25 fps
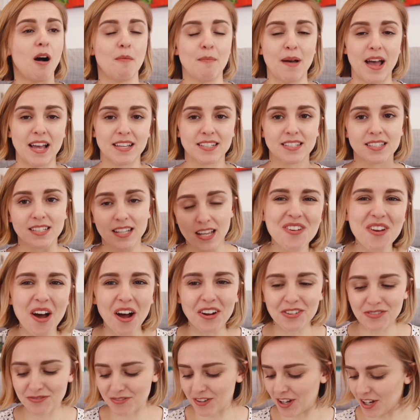mess.
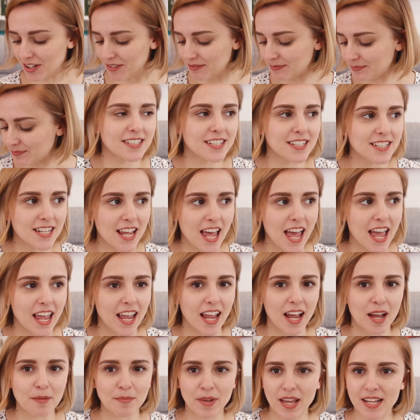Not fun.
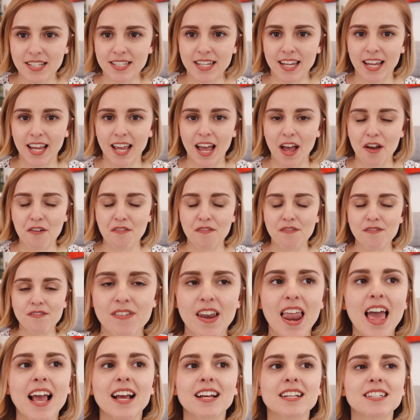Today I'm getting a
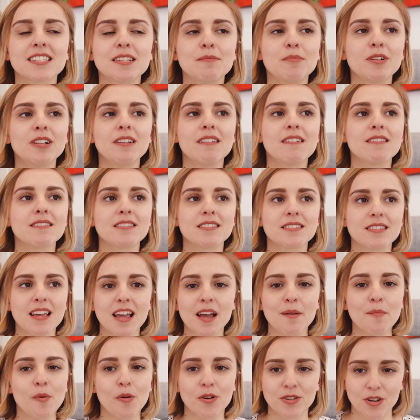flexible
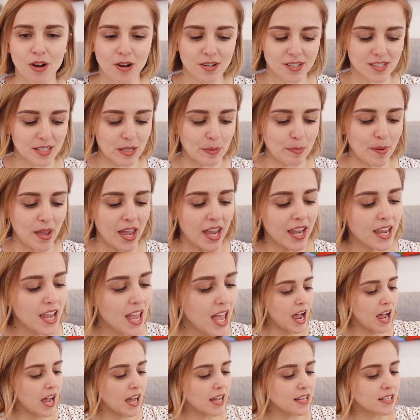sigmoidoscopy
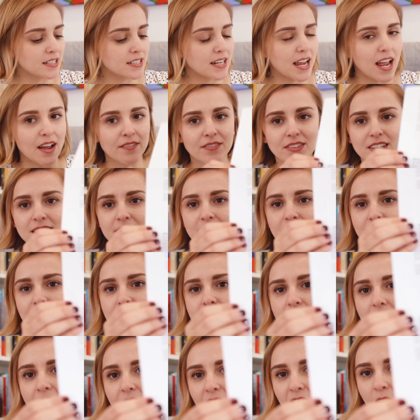and I have this little
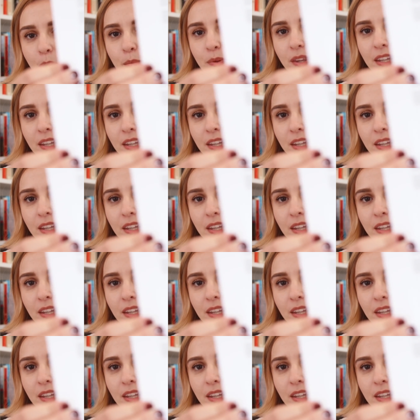diagram